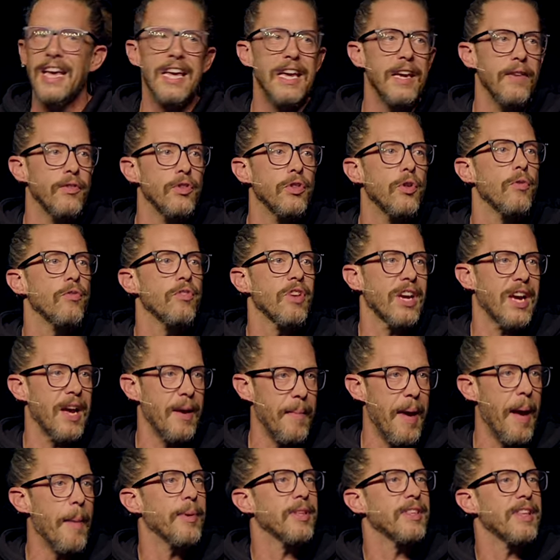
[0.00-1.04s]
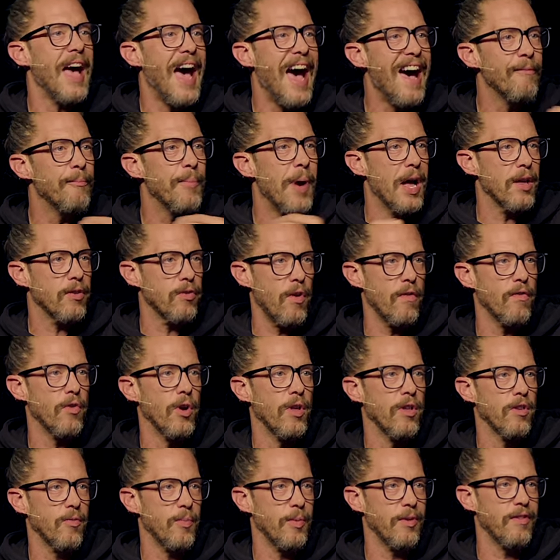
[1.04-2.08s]
even though there's a commandment to have Passover
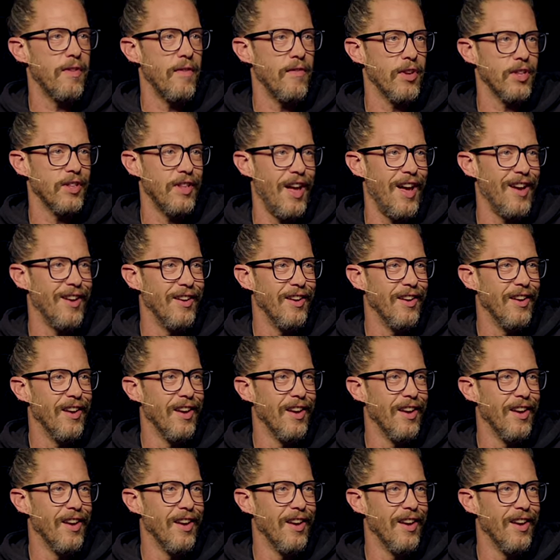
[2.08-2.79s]
on a specific day.